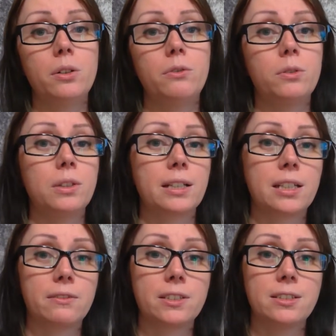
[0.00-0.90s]
If you would like
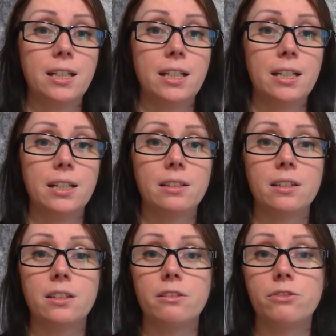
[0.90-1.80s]
to have a say
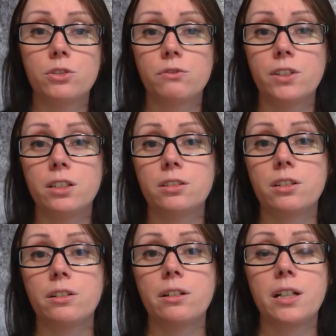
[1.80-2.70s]
in the future videos
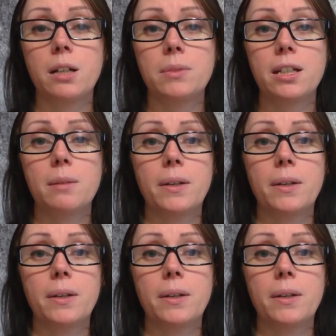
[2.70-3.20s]
that are coming up,